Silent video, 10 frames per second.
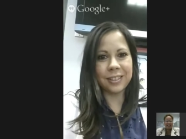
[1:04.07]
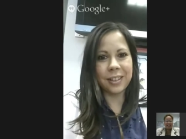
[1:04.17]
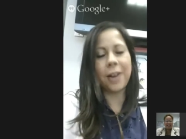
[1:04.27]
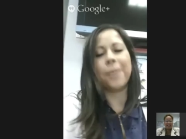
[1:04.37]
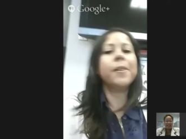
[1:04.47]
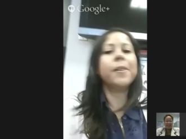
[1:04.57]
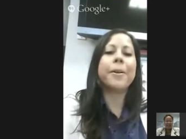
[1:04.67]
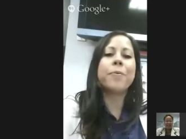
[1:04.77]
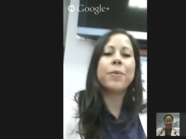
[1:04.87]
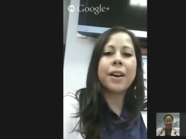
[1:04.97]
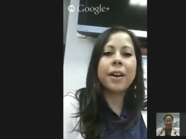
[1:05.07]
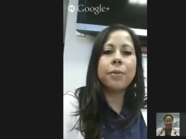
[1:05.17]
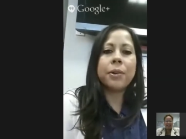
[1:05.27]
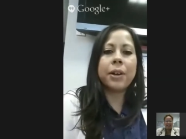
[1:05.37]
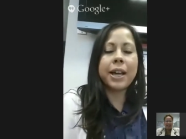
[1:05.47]
Oh, okay.
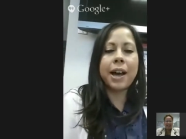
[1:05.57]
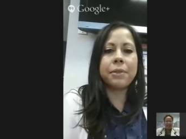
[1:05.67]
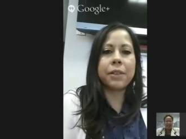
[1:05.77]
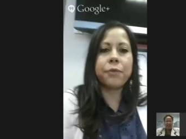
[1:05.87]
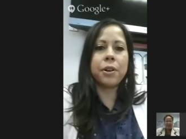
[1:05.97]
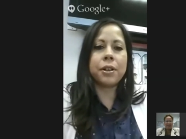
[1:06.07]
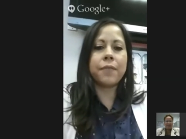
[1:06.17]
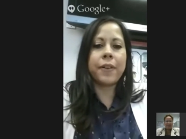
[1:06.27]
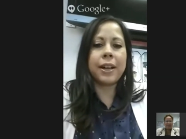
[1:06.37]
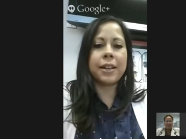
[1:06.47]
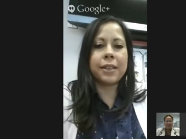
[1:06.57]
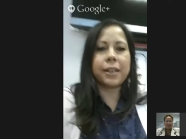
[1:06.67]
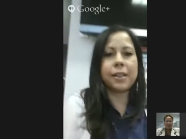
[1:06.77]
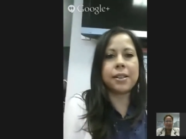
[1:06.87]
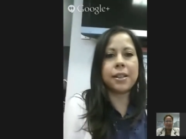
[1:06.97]
Well, yeah, I'm looking forward to the event. I
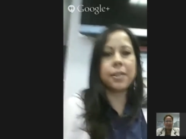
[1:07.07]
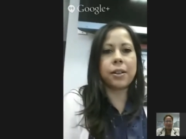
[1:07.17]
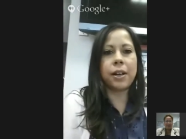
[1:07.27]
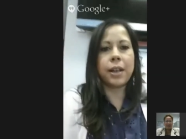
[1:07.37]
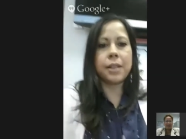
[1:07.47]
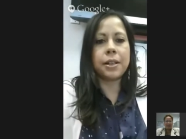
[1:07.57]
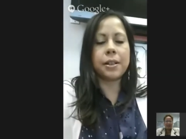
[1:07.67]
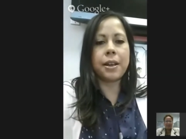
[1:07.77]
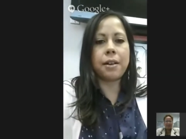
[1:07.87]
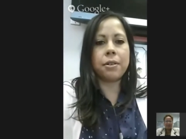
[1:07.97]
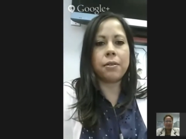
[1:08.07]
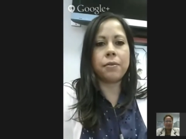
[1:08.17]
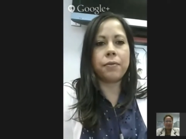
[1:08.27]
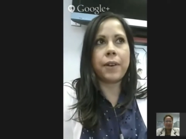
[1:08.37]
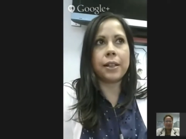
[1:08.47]
think it, it's a great idea that
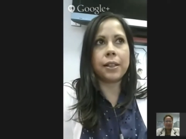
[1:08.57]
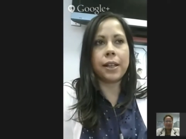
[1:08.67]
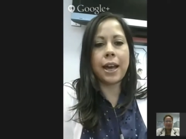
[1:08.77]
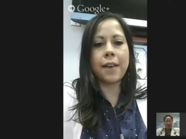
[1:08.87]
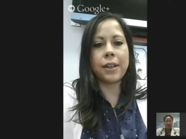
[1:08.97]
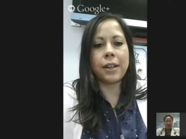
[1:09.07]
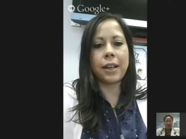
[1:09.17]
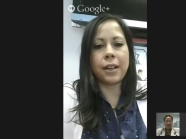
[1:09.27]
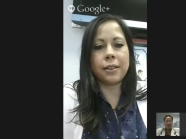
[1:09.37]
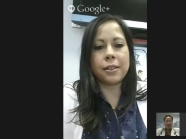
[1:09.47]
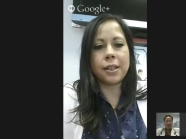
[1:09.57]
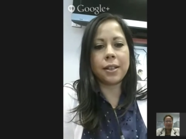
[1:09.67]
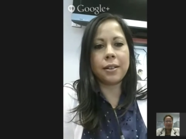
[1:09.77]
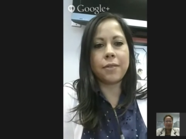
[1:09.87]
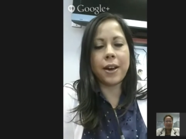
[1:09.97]
we're finally having a
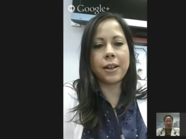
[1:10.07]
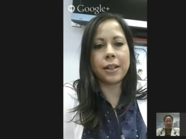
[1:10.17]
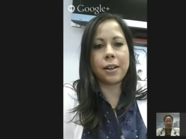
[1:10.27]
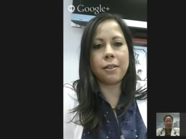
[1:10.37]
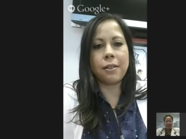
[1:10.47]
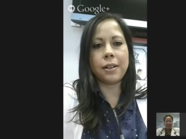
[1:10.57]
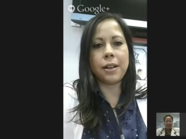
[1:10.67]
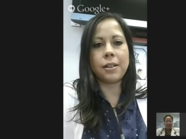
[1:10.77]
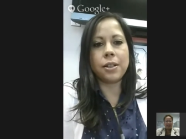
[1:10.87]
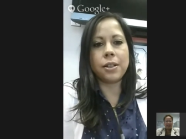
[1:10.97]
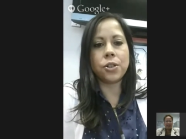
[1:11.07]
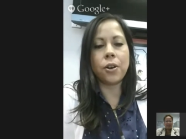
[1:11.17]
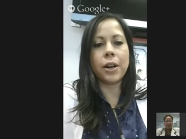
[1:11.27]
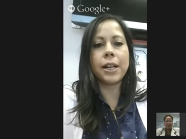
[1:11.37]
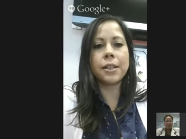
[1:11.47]
Latina event here in, in
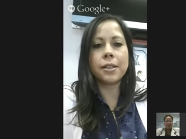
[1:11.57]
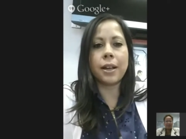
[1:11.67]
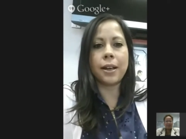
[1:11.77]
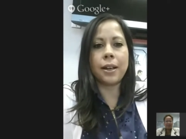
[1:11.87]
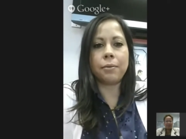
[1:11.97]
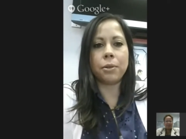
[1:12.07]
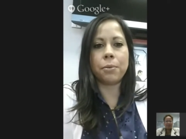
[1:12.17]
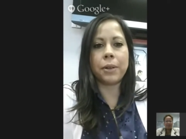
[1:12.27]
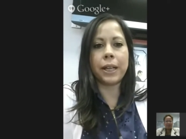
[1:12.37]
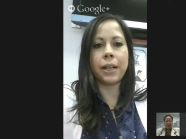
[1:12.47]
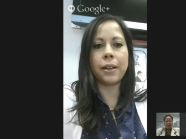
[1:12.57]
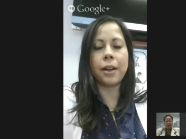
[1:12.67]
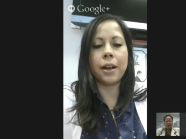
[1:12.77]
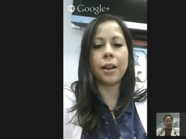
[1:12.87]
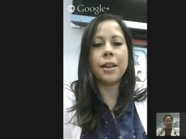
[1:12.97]
Detroit, and we're bringing
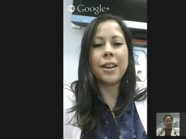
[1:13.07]
uh,